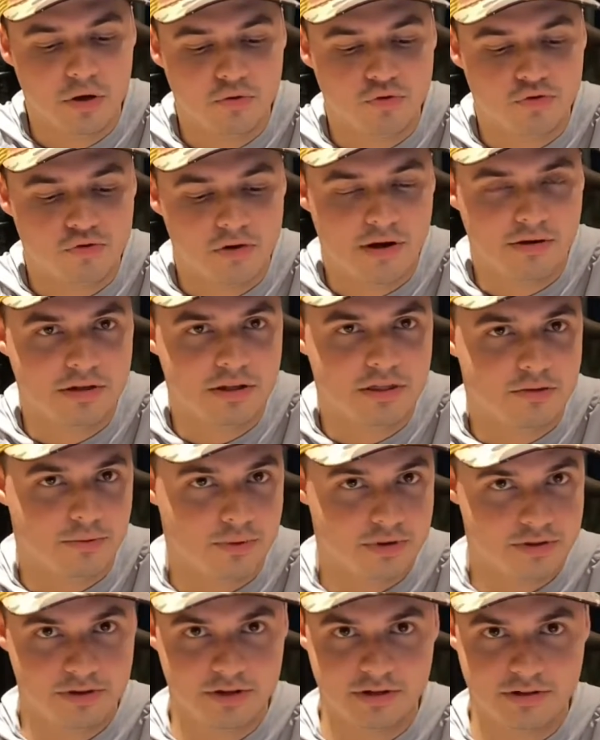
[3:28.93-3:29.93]
Trout need 3
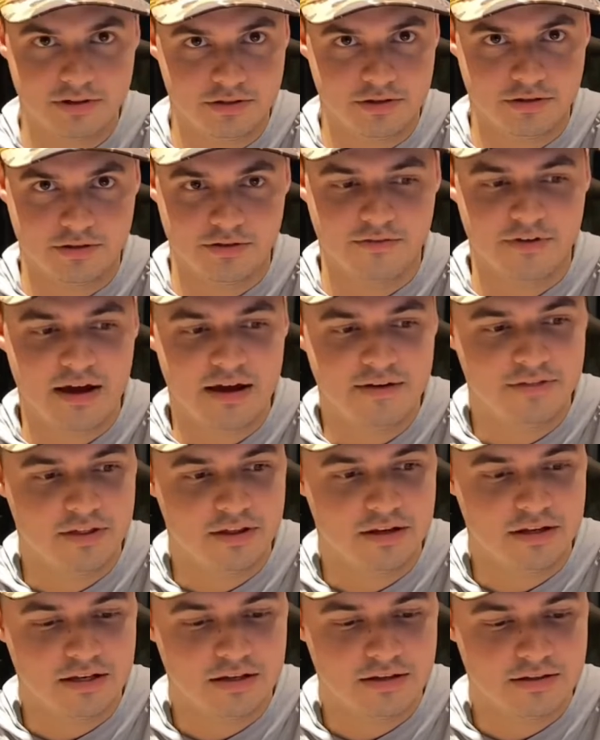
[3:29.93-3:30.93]
things to survive. They
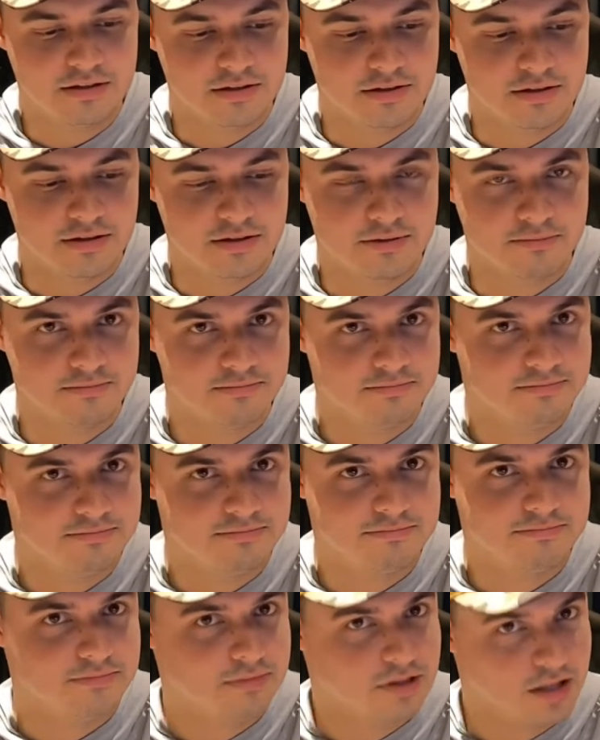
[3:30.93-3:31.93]
need to
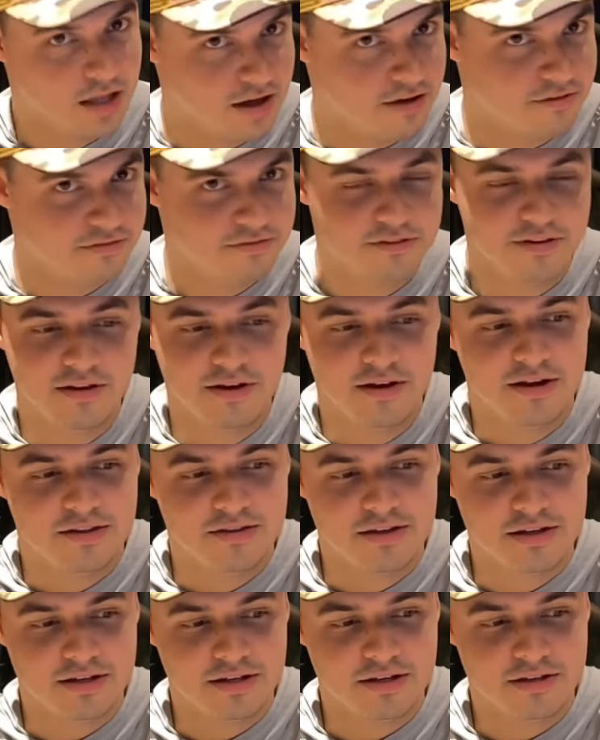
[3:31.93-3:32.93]
love,
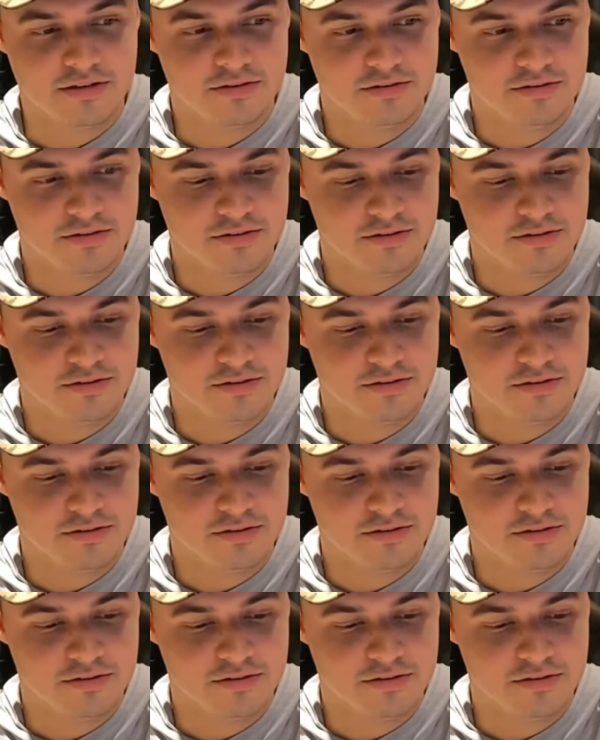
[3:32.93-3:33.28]
they need